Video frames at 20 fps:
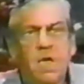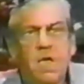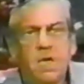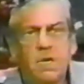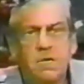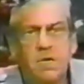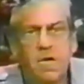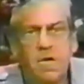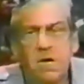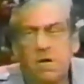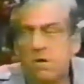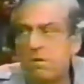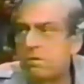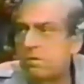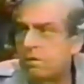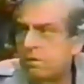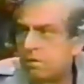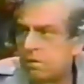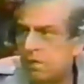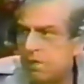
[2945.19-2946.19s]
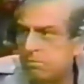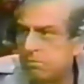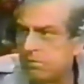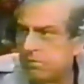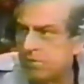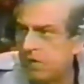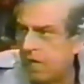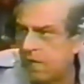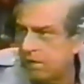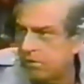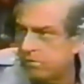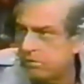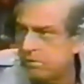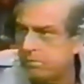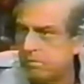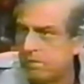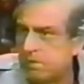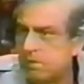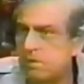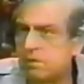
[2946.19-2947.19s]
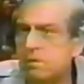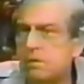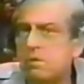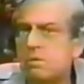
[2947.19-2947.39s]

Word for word: Now there are a number of congressmen